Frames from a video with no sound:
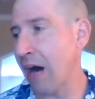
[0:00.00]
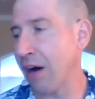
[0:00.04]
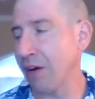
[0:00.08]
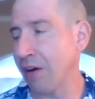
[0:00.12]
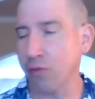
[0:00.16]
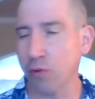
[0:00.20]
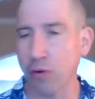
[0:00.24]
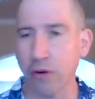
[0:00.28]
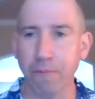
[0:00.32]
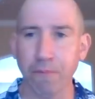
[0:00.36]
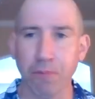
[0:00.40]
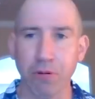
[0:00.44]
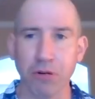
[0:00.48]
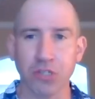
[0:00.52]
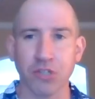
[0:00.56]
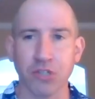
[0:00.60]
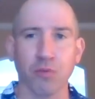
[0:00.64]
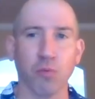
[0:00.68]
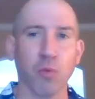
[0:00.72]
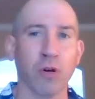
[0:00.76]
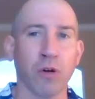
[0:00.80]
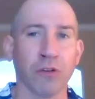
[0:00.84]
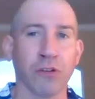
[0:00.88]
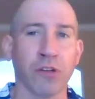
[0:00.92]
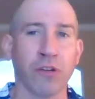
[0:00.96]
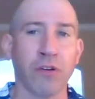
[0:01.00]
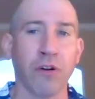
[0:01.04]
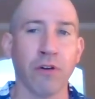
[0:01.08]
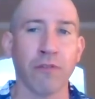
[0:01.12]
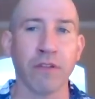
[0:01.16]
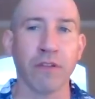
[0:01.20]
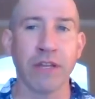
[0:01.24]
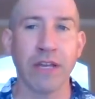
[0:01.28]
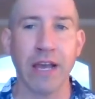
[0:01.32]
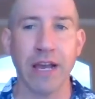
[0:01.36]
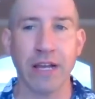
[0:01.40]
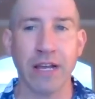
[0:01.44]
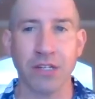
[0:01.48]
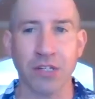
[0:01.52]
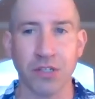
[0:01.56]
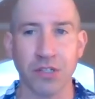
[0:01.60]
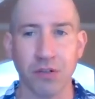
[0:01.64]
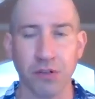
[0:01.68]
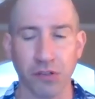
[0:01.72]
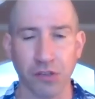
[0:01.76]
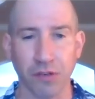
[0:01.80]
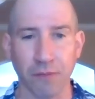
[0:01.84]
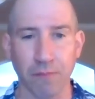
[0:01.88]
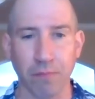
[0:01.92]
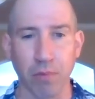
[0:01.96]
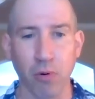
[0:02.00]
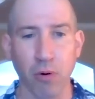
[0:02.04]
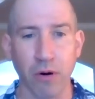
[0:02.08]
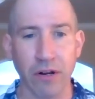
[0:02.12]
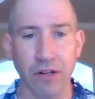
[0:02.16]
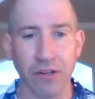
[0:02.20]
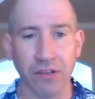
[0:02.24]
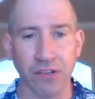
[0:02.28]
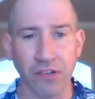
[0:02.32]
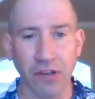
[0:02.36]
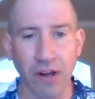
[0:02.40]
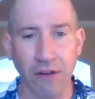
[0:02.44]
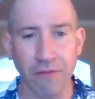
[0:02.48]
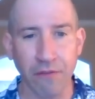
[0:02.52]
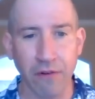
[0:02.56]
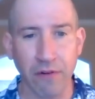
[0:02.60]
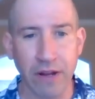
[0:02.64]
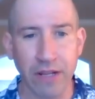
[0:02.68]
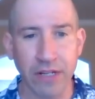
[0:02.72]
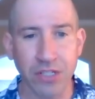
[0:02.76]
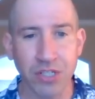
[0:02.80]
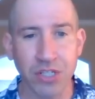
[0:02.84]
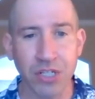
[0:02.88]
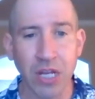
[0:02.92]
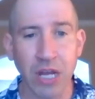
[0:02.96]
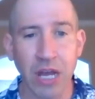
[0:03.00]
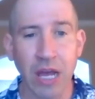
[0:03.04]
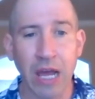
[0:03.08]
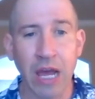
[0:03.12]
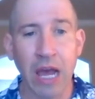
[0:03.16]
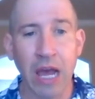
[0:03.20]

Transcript: sort of pushed Wilson over the edge to support suffrage.